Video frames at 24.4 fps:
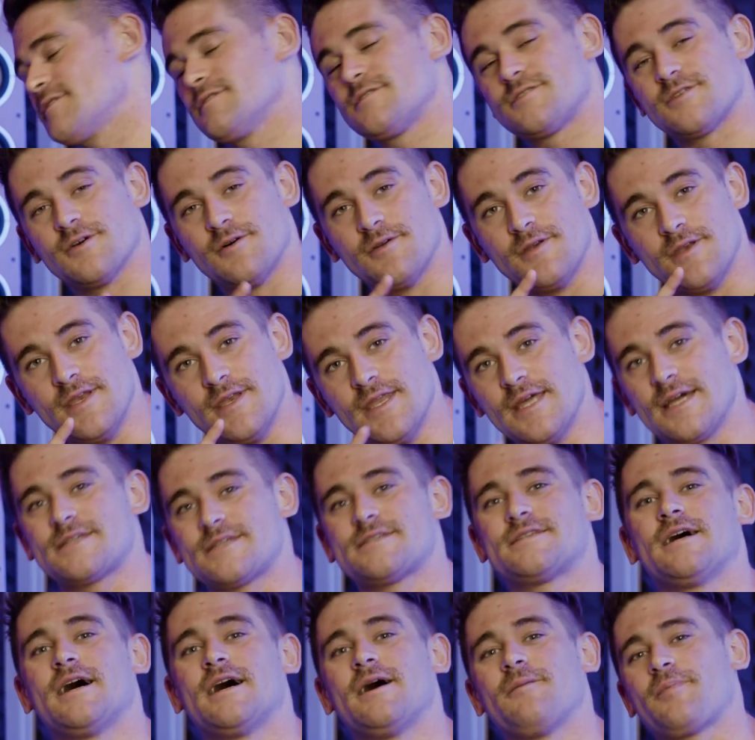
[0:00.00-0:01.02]
So
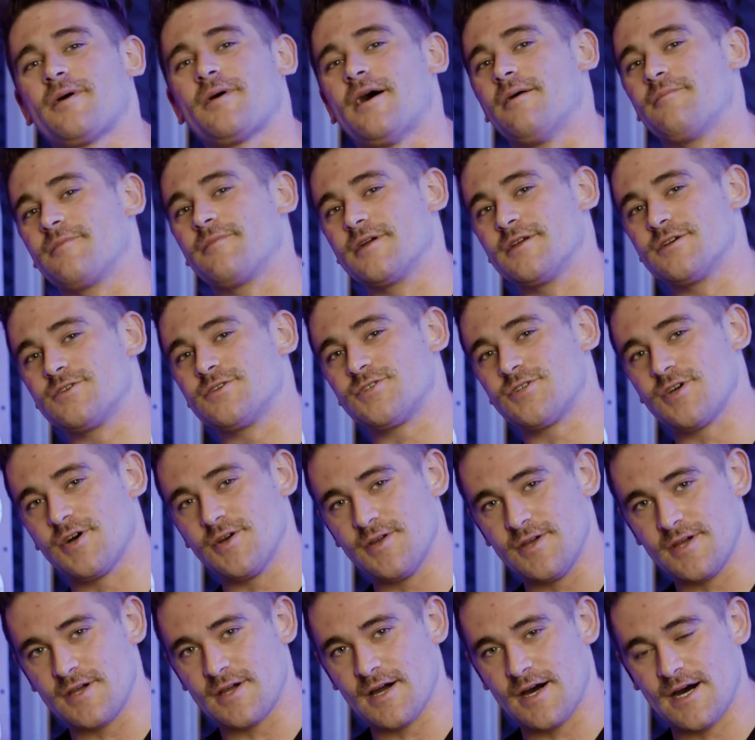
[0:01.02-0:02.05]
next up, I'm going to show
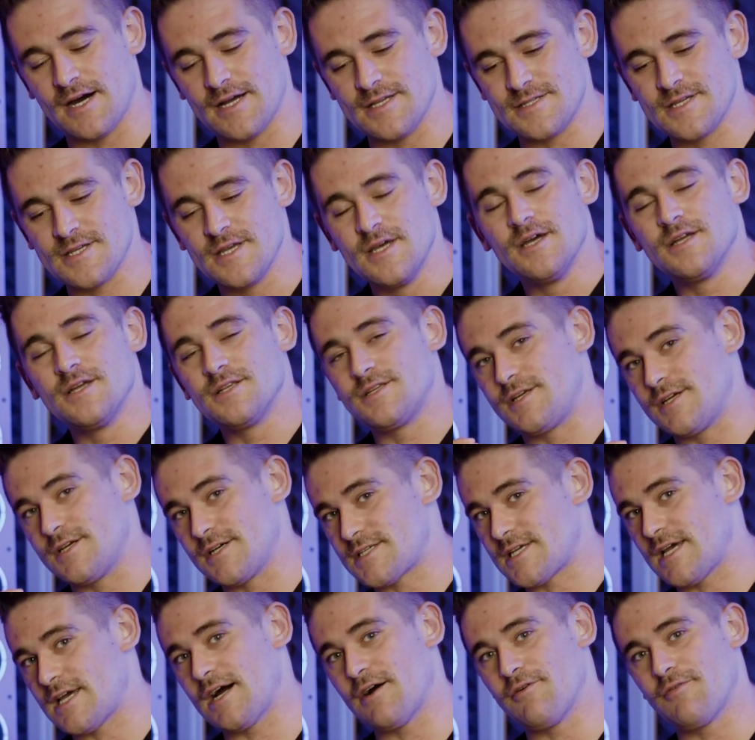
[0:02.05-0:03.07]
you guys
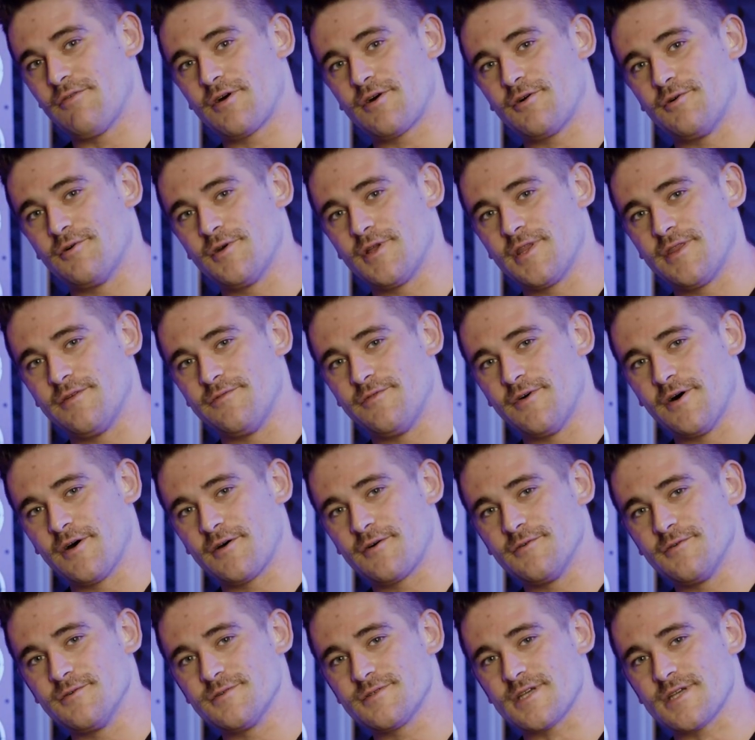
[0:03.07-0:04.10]
just how I recorded the
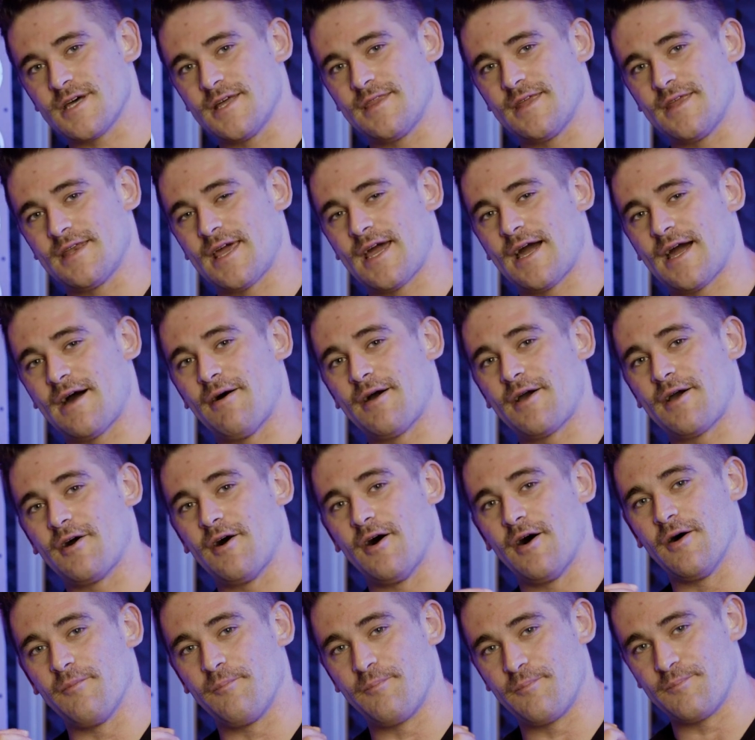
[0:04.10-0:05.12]
vocals and then how I
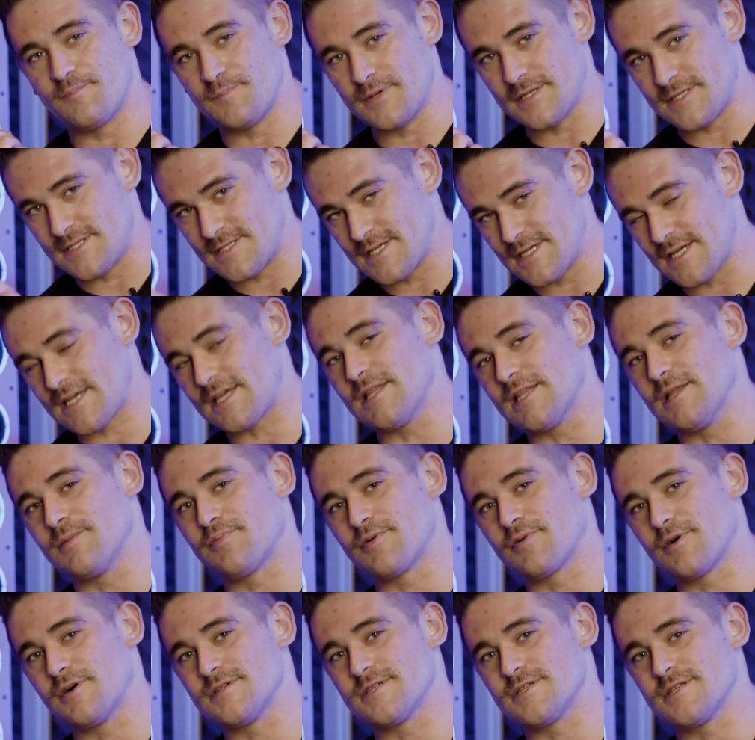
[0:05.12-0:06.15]
got a particular
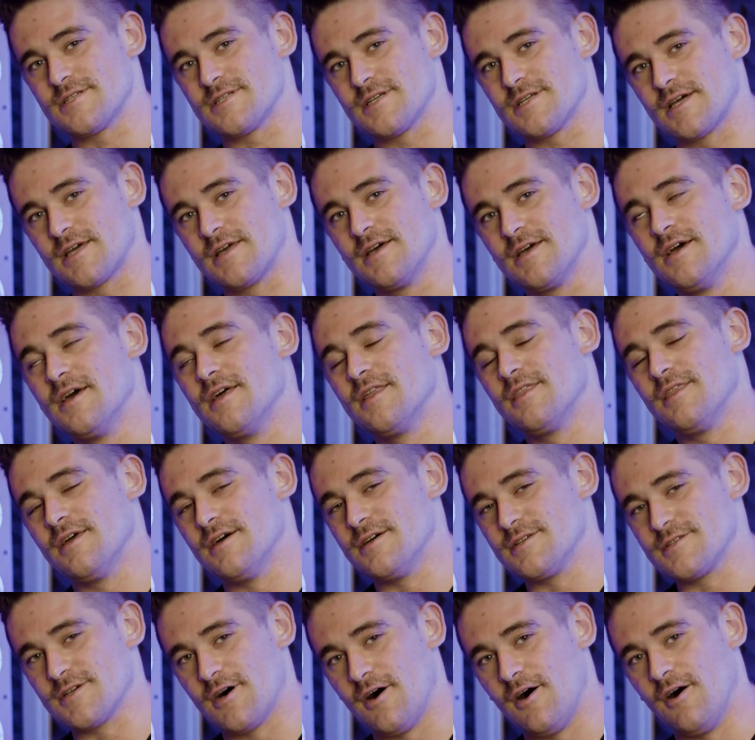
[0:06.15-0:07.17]
processing that
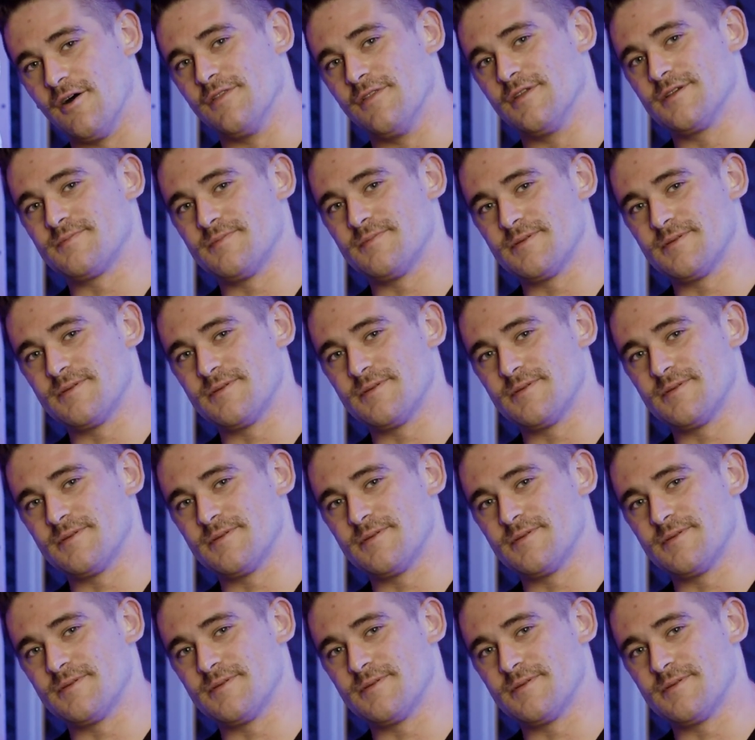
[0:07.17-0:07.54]
is on this